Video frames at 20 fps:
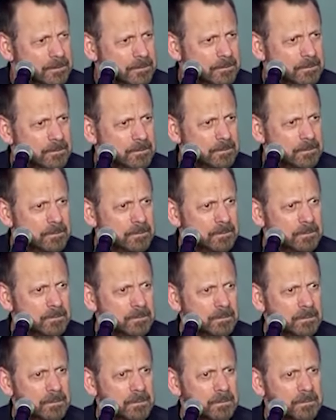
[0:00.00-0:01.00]

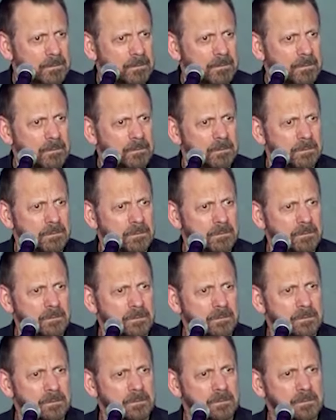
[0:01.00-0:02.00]

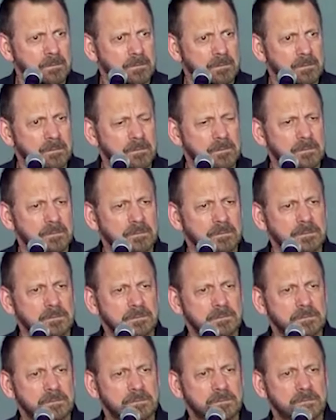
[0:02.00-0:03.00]

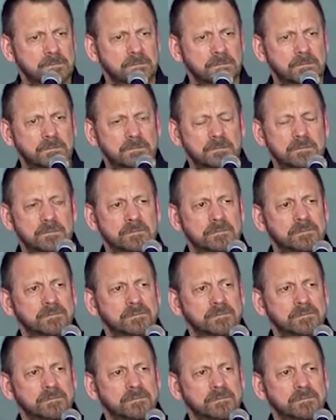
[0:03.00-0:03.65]
Nobody speaks.